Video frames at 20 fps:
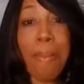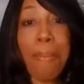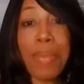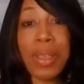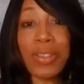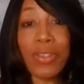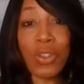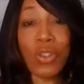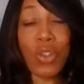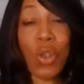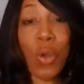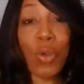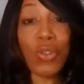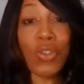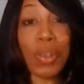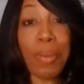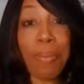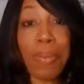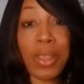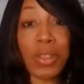business
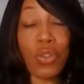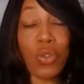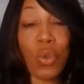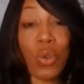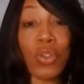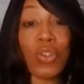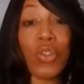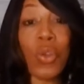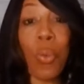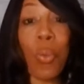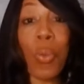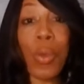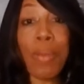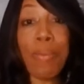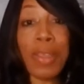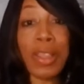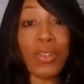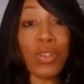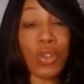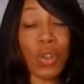coach, and mentor to
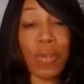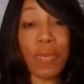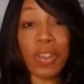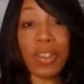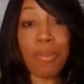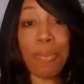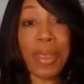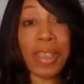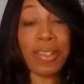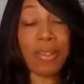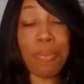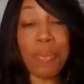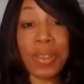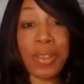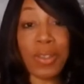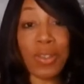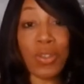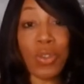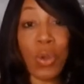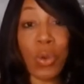women service based
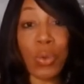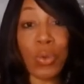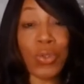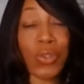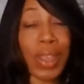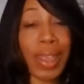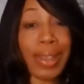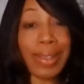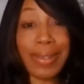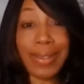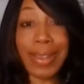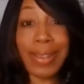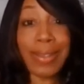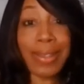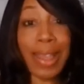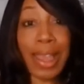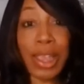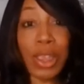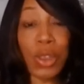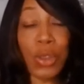business owners
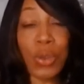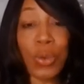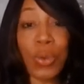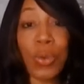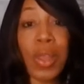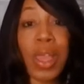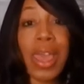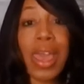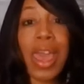just like you,